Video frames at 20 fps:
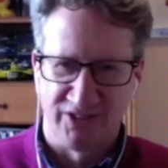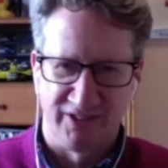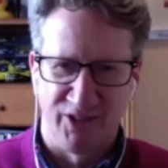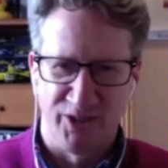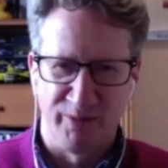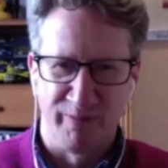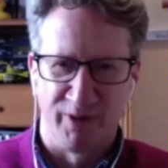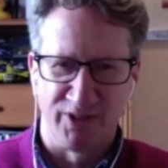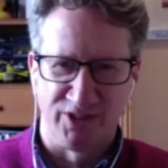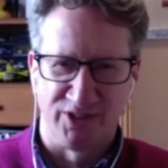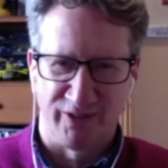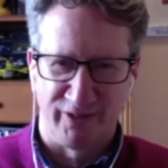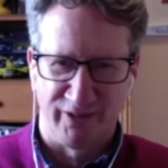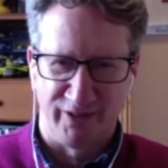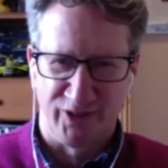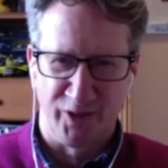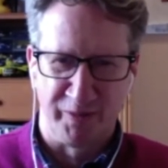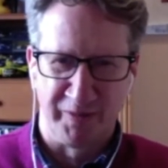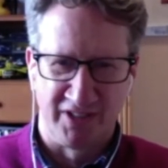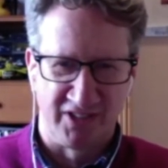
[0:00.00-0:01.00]
New boy's not going to
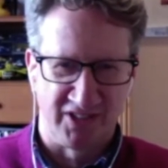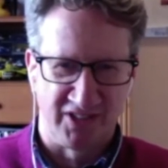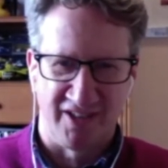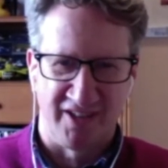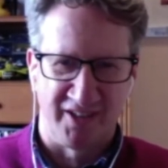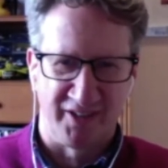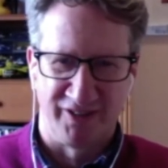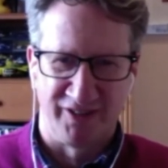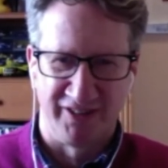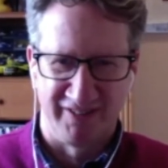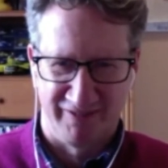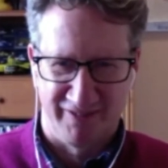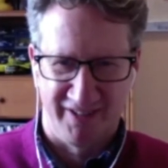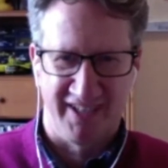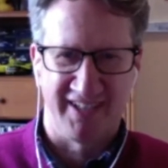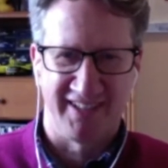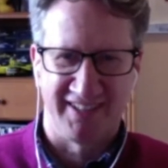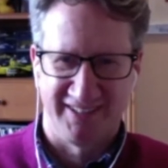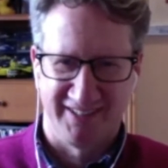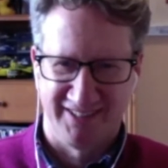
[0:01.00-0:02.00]
come in and start going, right,